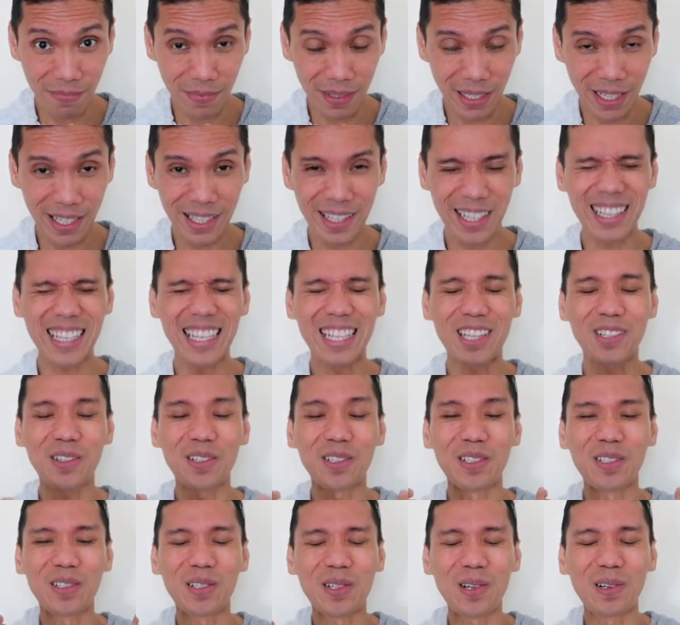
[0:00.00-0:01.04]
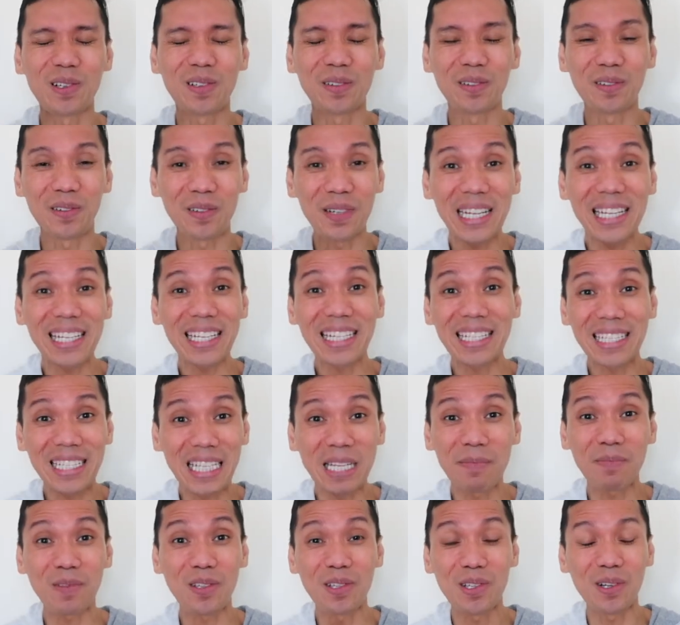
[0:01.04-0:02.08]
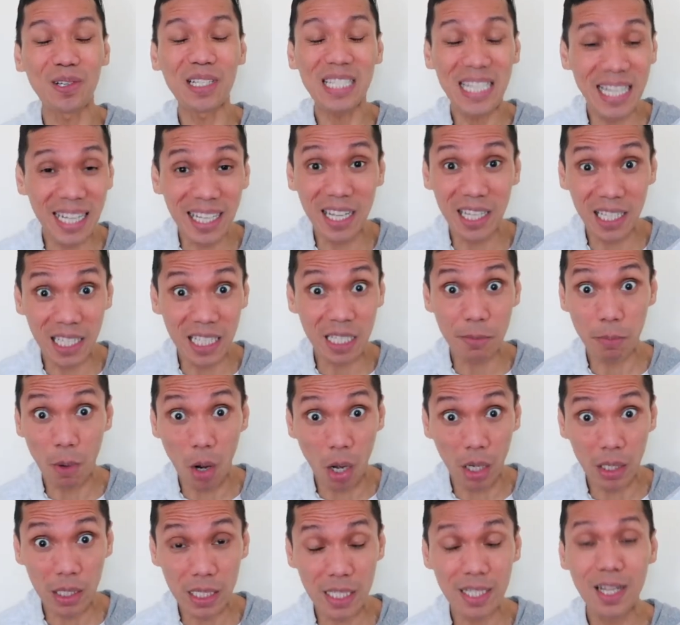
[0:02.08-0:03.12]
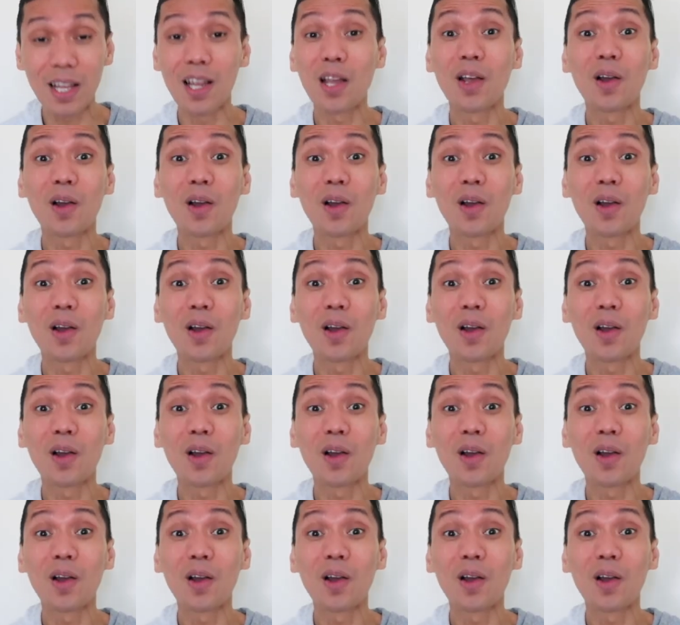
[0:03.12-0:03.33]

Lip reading: that it could go really deep to those hidden spots